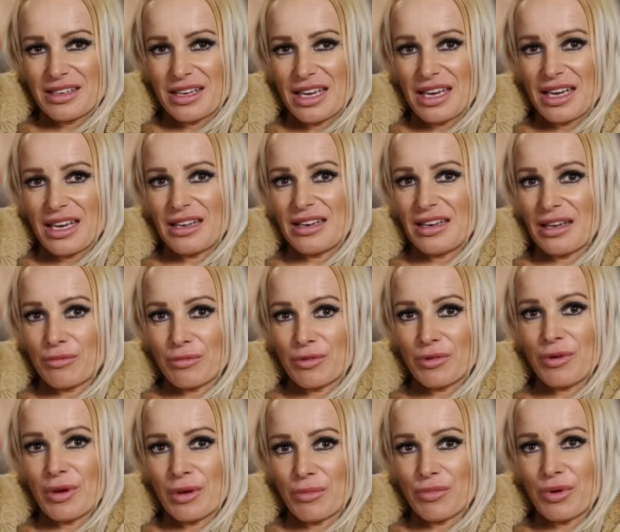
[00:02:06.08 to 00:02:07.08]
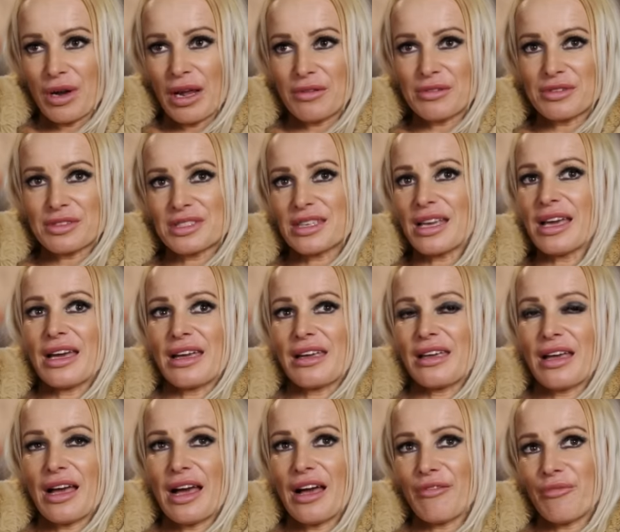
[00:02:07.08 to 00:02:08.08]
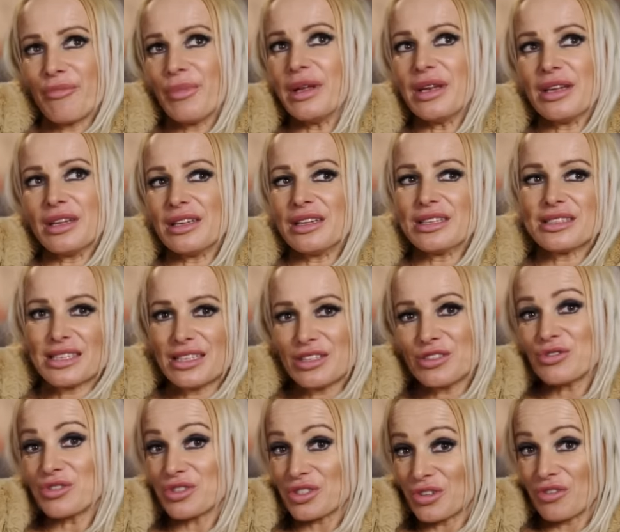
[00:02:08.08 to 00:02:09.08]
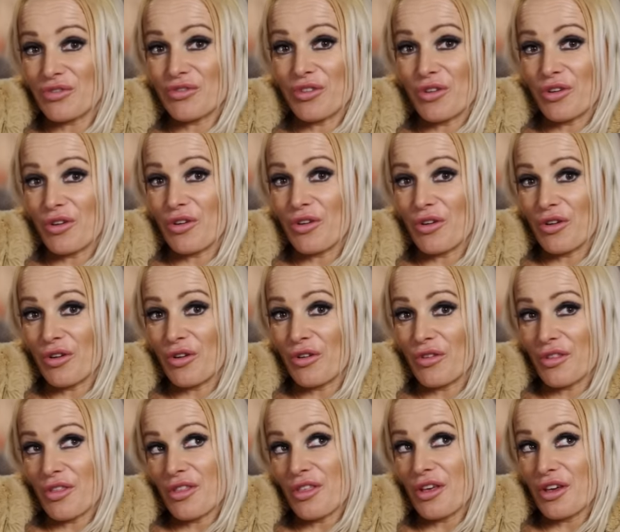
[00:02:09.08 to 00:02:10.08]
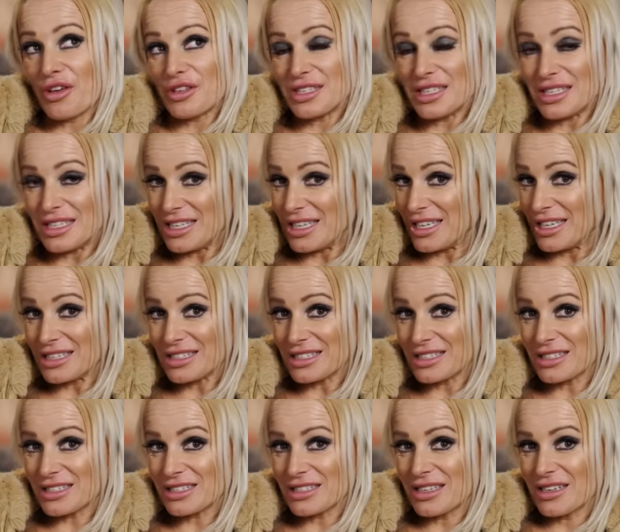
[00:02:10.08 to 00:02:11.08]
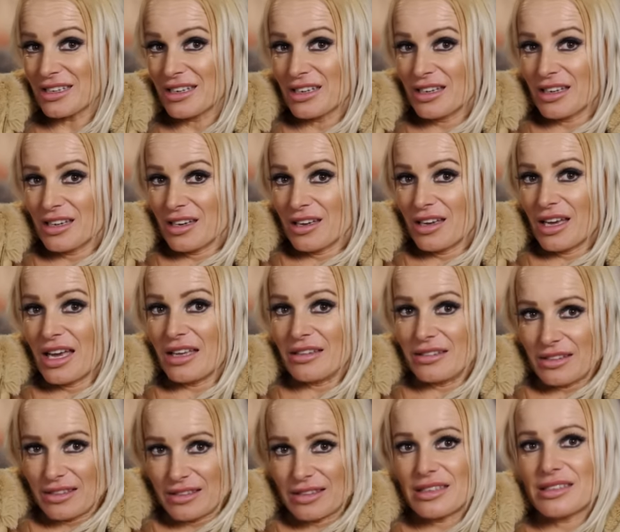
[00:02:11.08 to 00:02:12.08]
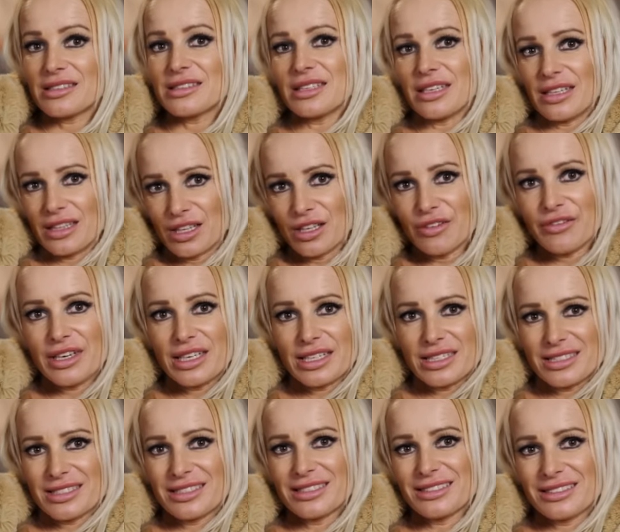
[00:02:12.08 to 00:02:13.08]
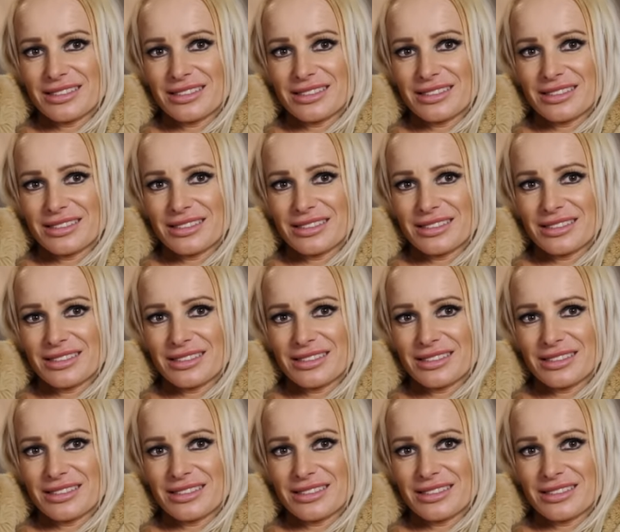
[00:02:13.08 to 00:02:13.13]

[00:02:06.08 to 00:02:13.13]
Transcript: and I'm quite proud to say I've been in this industry for 13 years and that I still love it.